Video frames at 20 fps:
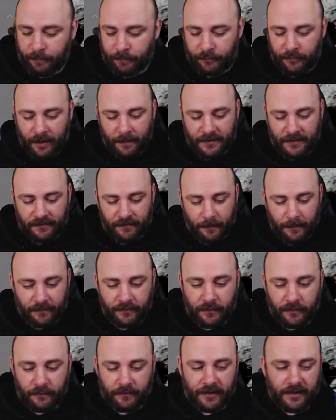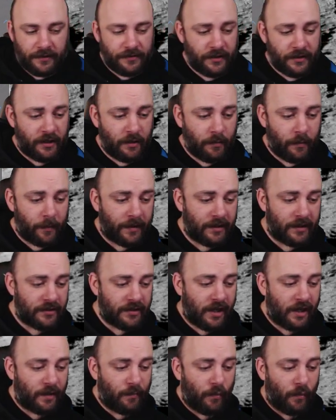promise from a few videos ago where we're going to
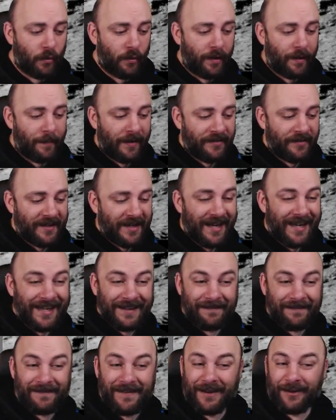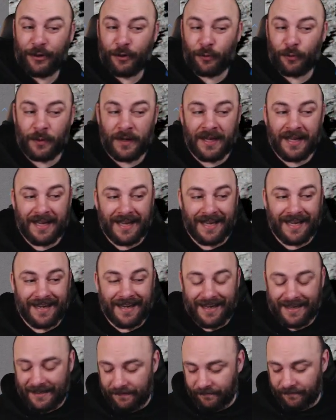talk more about the eigenvalue and
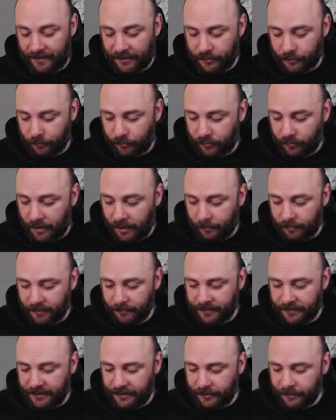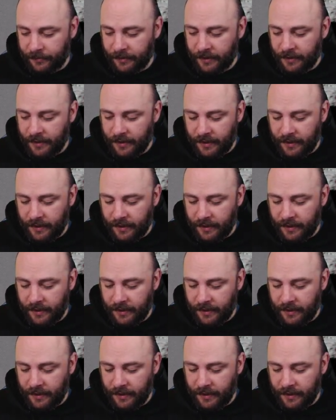eigenvector problem here.